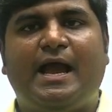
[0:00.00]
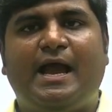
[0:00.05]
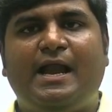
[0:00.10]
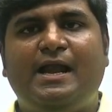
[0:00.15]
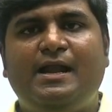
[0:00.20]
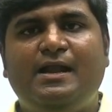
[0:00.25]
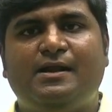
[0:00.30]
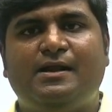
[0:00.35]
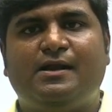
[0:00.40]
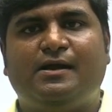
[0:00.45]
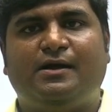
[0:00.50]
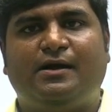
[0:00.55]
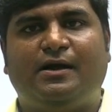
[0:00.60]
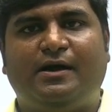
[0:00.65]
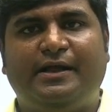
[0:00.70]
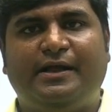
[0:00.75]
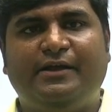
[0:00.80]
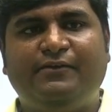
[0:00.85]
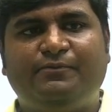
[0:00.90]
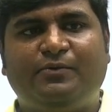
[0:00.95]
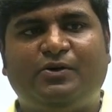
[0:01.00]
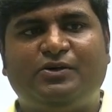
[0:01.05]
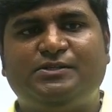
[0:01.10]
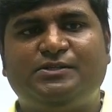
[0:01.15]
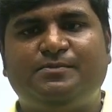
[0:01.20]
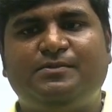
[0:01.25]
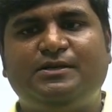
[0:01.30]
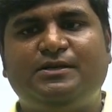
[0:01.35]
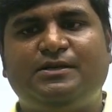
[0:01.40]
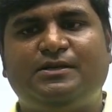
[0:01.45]
And if
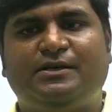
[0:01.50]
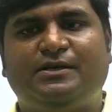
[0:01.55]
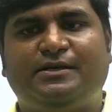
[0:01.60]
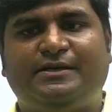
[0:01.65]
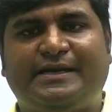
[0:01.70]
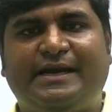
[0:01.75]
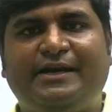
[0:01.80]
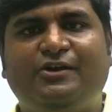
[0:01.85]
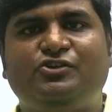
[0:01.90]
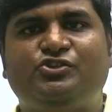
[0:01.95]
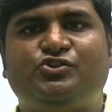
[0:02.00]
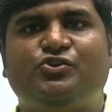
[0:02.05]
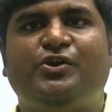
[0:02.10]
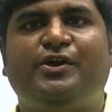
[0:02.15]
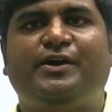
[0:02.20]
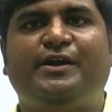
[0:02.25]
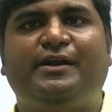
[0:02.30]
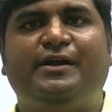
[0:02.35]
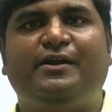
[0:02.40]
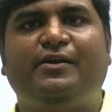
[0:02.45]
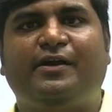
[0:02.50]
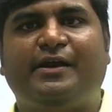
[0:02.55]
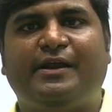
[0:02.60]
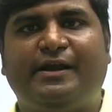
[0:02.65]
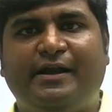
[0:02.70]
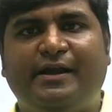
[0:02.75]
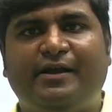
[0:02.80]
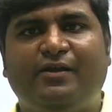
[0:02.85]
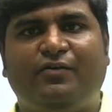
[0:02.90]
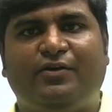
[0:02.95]
possible, try to show your
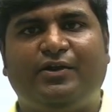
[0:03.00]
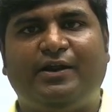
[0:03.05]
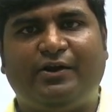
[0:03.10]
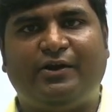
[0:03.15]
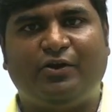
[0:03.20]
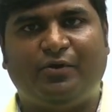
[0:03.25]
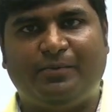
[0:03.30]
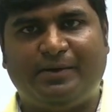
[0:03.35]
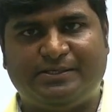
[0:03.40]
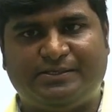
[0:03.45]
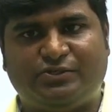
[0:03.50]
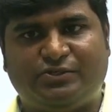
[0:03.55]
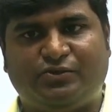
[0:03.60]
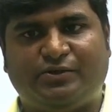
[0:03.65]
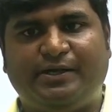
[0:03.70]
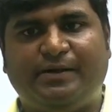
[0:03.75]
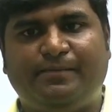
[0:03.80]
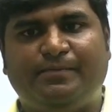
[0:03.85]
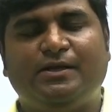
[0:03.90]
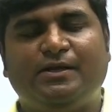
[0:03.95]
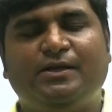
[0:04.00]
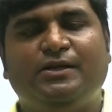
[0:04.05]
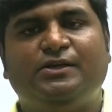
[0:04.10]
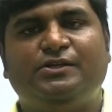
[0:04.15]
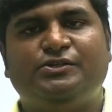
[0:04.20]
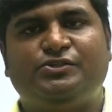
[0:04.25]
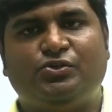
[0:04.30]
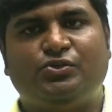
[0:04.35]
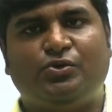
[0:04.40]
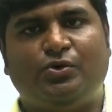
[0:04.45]
creativity at your best, okay?
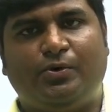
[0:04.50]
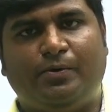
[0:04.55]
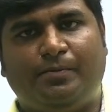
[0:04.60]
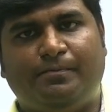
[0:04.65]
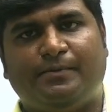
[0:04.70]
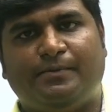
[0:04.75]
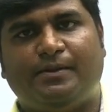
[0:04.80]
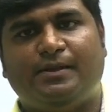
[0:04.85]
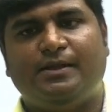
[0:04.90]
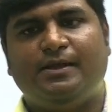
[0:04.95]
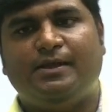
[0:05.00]
So